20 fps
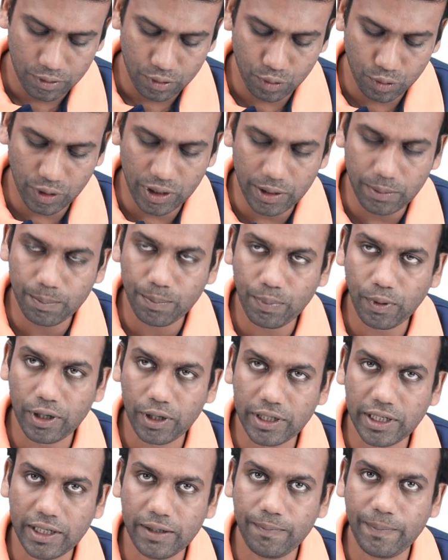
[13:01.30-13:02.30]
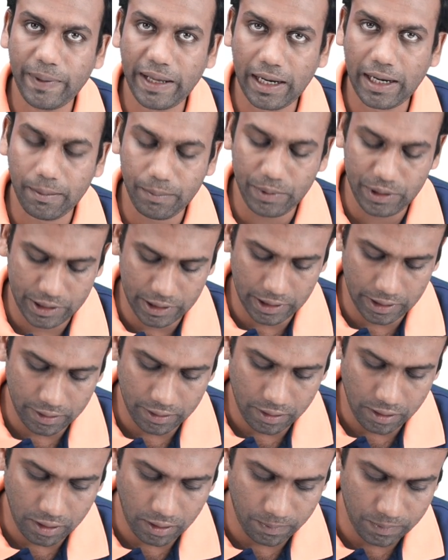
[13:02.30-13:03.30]
two important
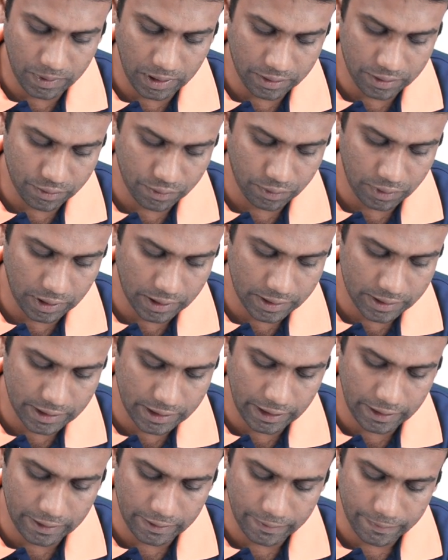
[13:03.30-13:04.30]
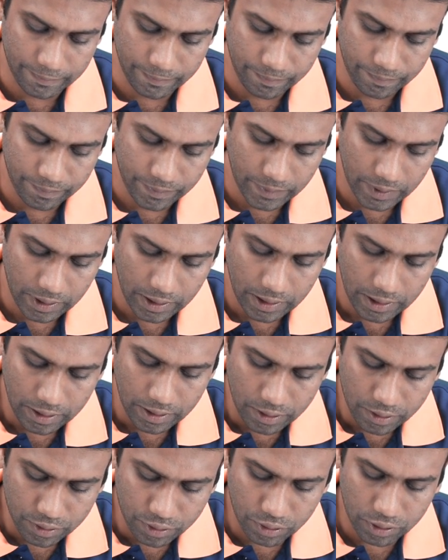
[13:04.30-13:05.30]
parameter of the solar cell.
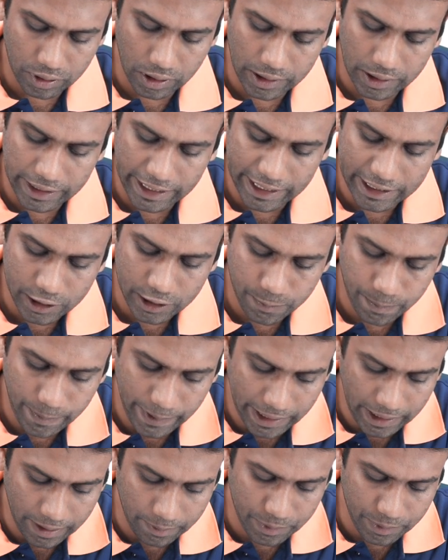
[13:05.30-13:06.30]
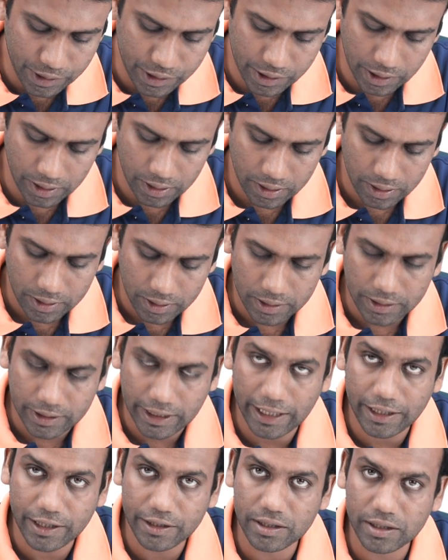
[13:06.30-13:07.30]
So, the next parameter
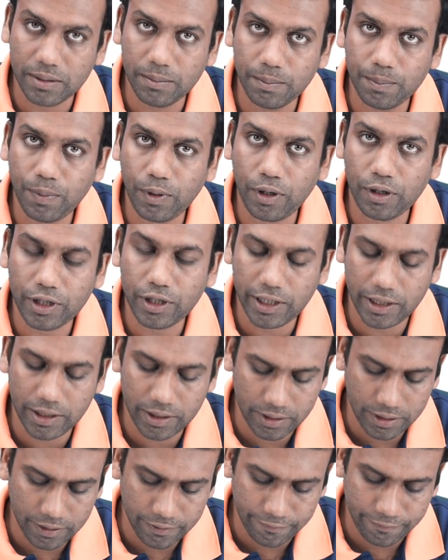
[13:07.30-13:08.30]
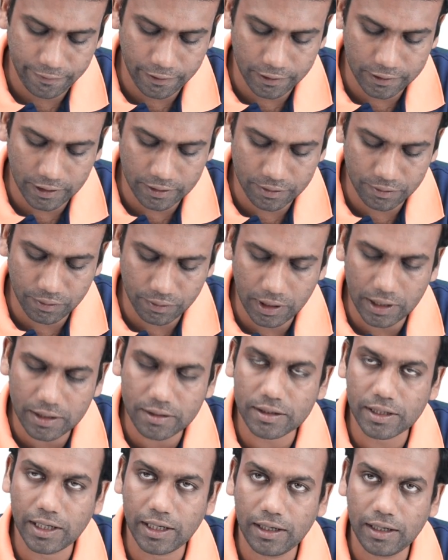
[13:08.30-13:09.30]
that is important for the solar
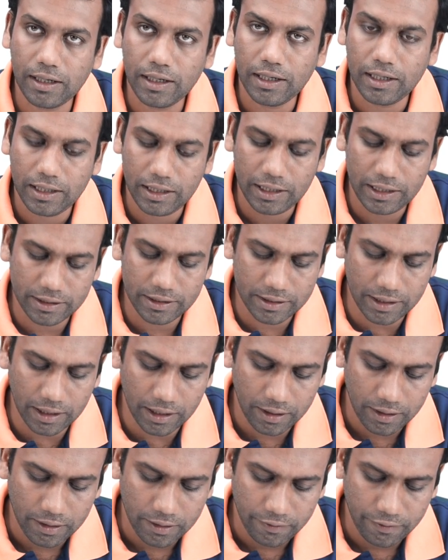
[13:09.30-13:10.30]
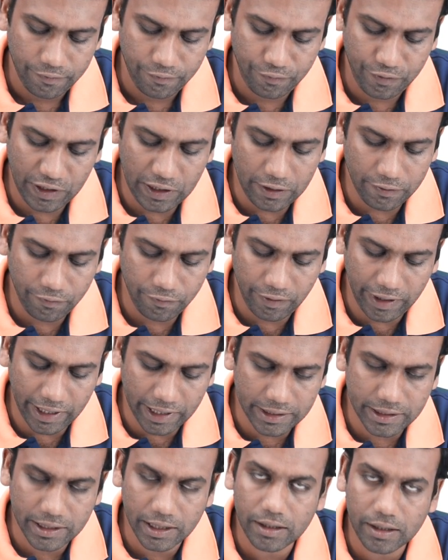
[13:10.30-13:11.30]
cell is the fill
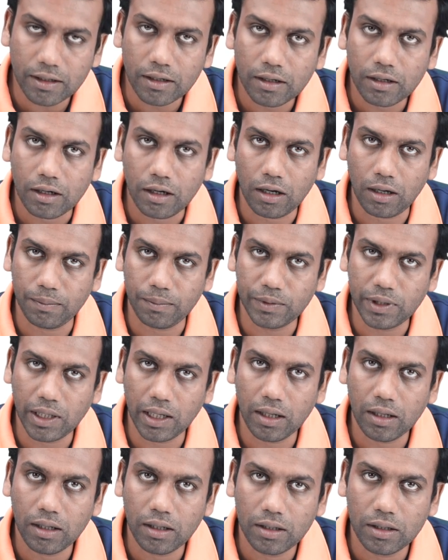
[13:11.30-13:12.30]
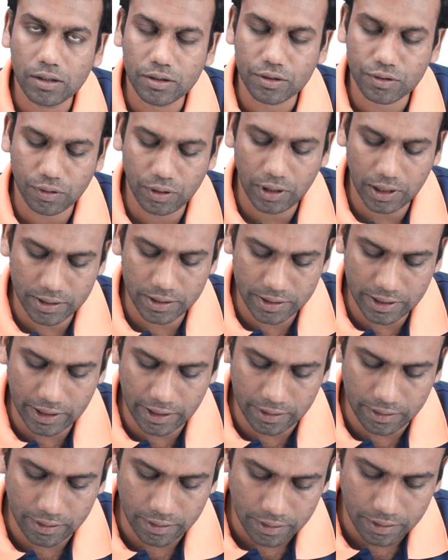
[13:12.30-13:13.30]
factor of the solar
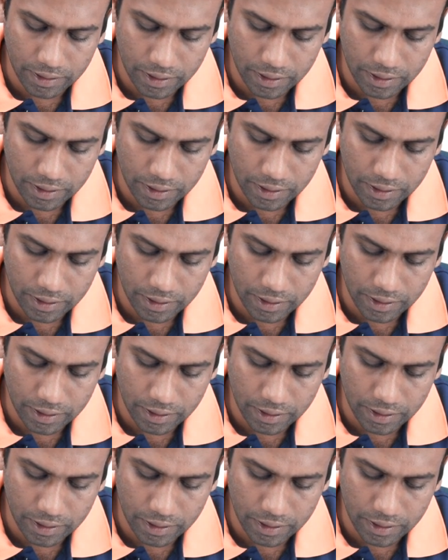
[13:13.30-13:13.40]
cell.